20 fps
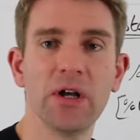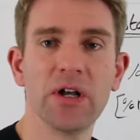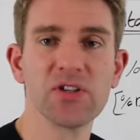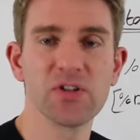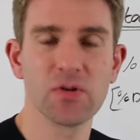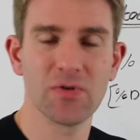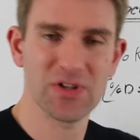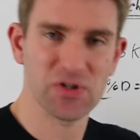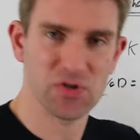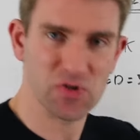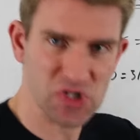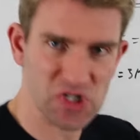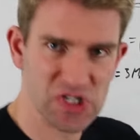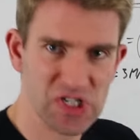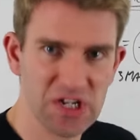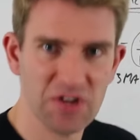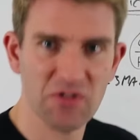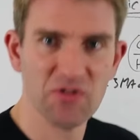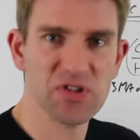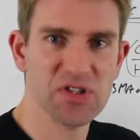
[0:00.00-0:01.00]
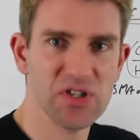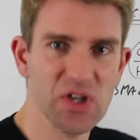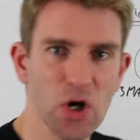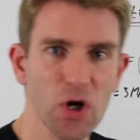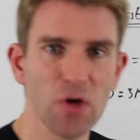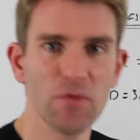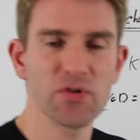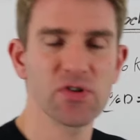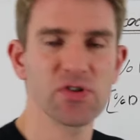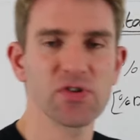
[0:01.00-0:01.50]
So that's seriously
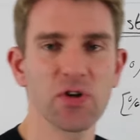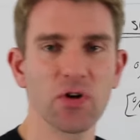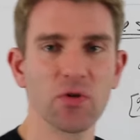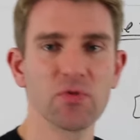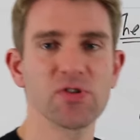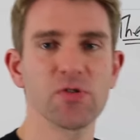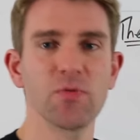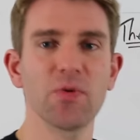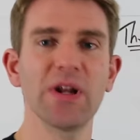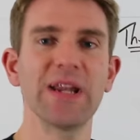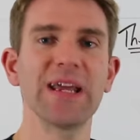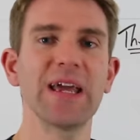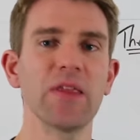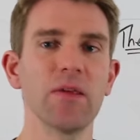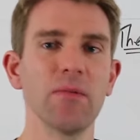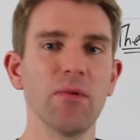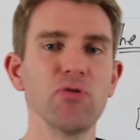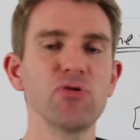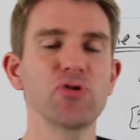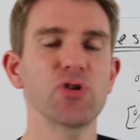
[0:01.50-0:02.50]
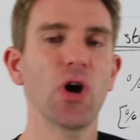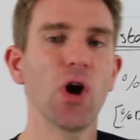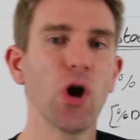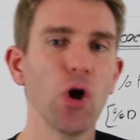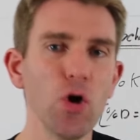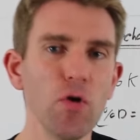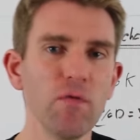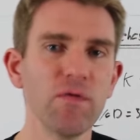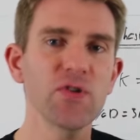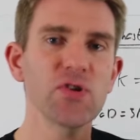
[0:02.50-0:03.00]
oversold. So we're gonna get the most
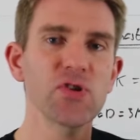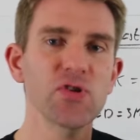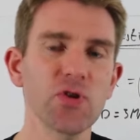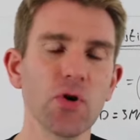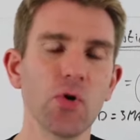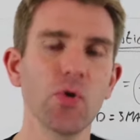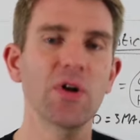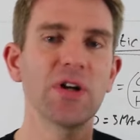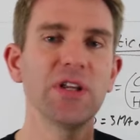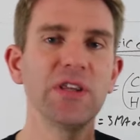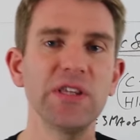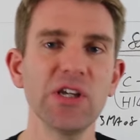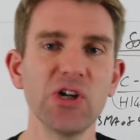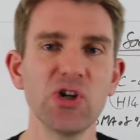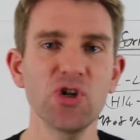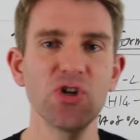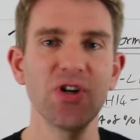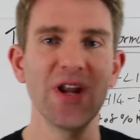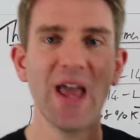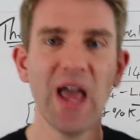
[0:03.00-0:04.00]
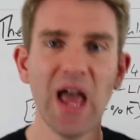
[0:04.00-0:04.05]
oversold condition